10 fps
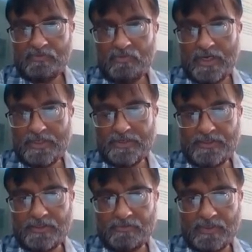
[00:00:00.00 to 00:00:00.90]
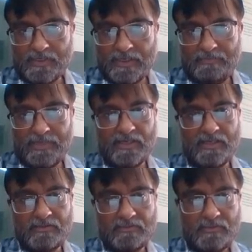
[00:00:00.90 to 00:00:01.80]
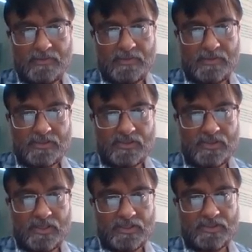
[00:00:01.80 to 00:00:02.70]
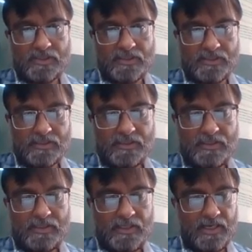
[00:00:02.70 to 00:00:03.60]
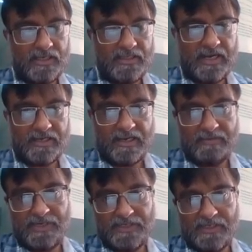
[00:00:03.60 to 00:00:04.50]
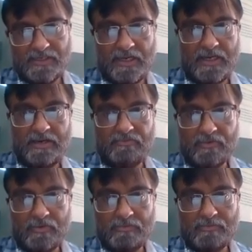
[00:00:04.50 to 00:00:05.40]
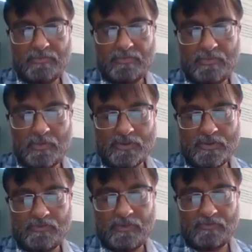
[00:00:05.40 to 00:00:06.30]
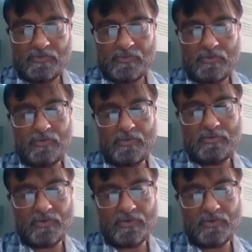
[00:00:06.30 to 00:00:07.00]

wide range of the chemical structures and that can be derived from most of the food,